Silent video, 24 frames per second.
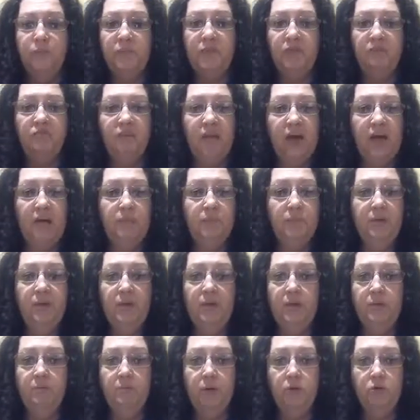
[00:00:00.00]
Vitamin
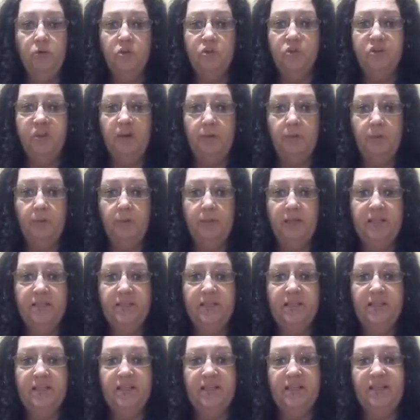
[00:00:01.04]
and mineral supplements
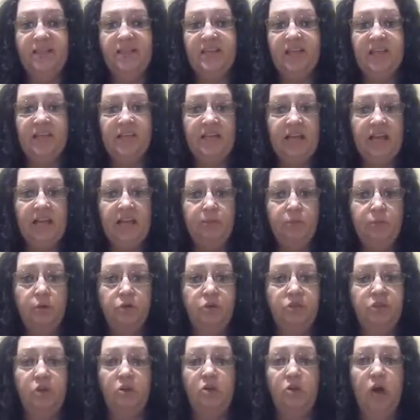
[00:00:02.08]
can contain
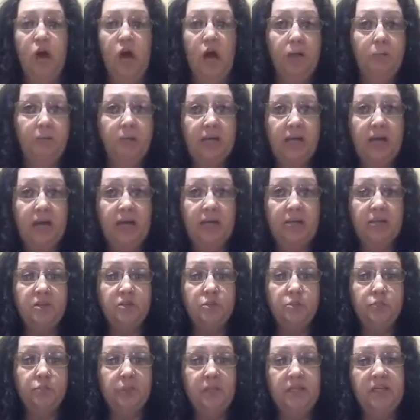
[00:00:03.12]
labels that are complicated
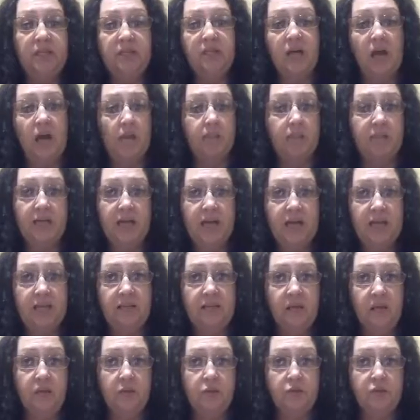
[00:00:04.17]
to read, complicated
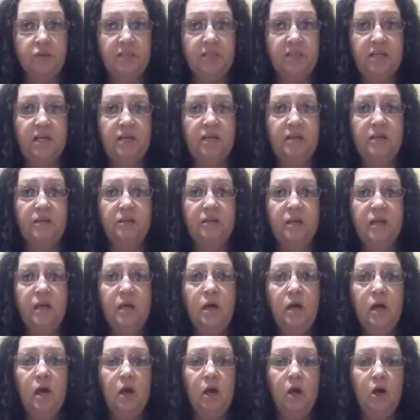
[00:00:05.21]
to understand.
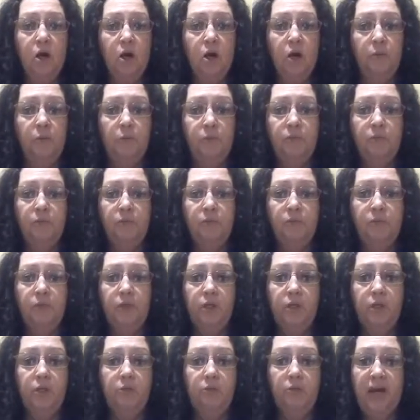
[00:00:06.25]

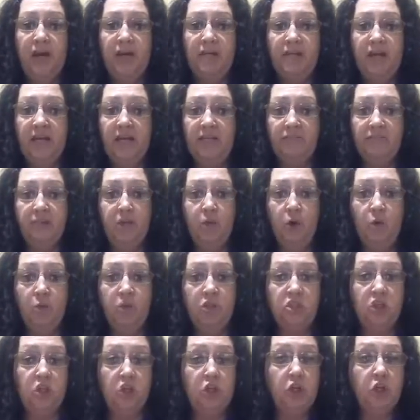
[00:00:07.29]
You might not even know
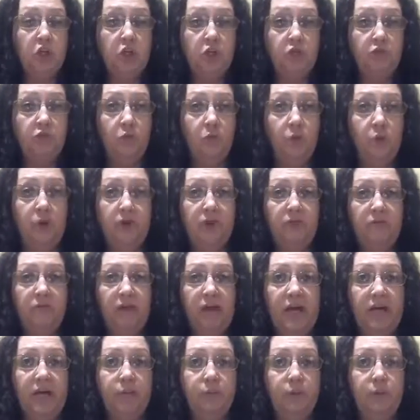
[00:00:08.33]
what to look for in a
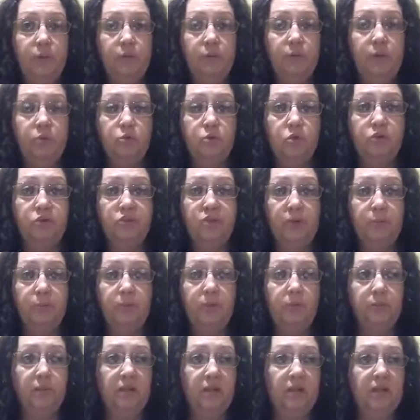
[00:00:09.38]
vitamin or mineral
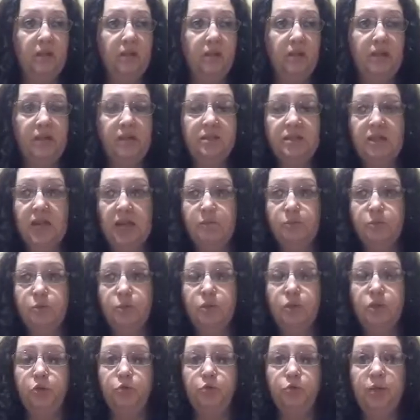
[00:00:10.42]
supplement, and a lot of times
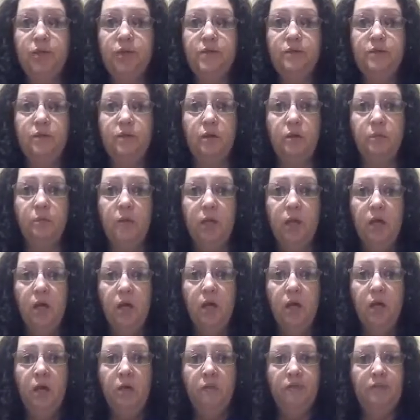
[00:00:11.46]
when you read them,
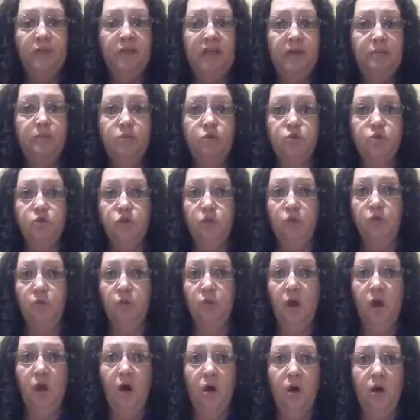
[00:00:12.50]
the names are so
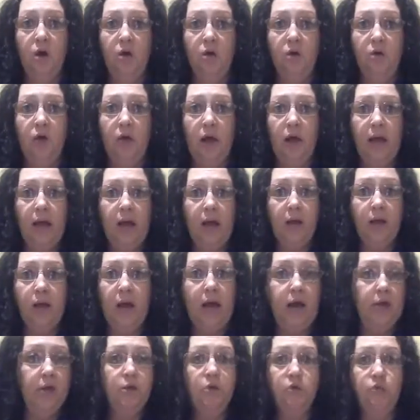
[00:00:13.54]
long,
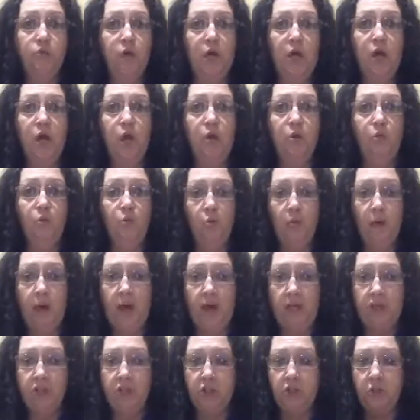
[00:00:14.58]
how do you know
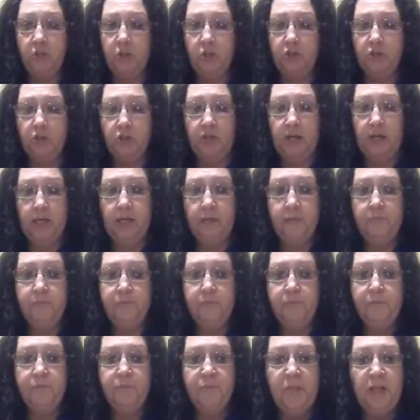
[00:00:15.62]
actually what you're getting?
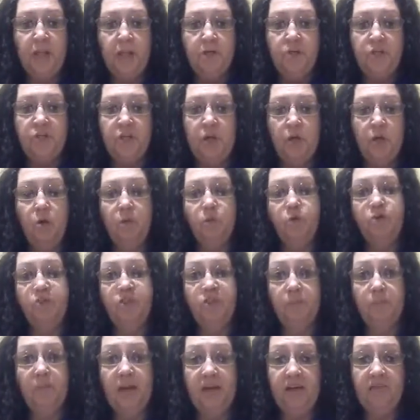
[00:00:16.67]
So
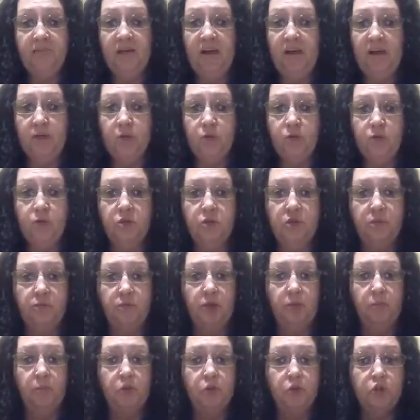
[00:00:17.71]
some manufacturers of
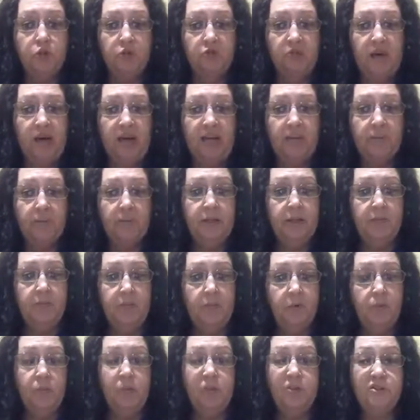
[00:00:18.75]
commercial vitamin and
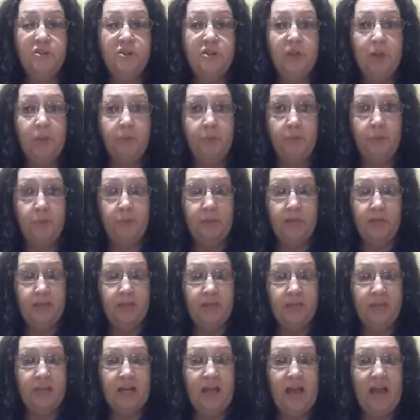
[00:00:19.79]
mineral
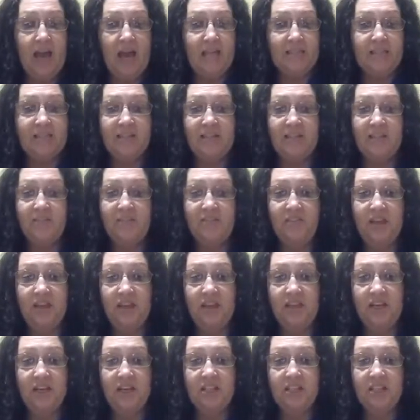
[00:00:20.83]
supplements add
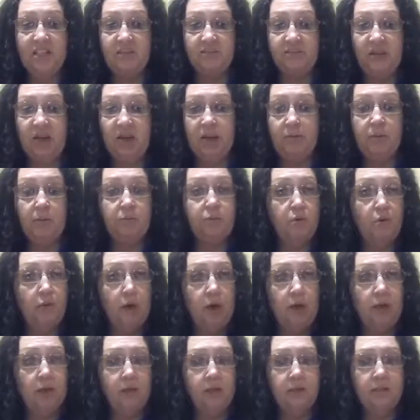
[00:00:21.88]
synthetics to vitamin
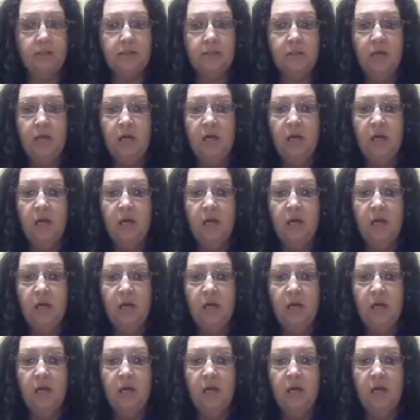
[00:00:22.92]
products.